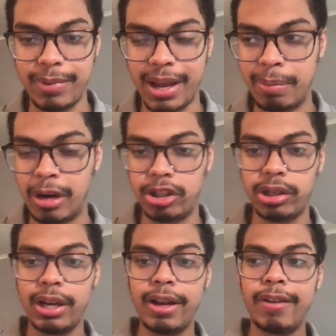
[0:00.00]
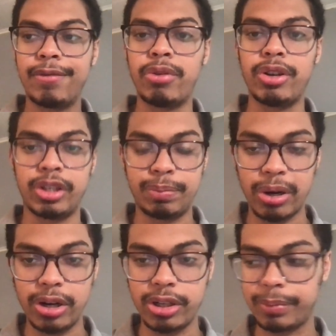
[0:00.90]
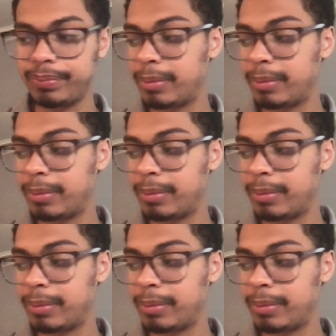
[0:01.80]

that much for Spurs.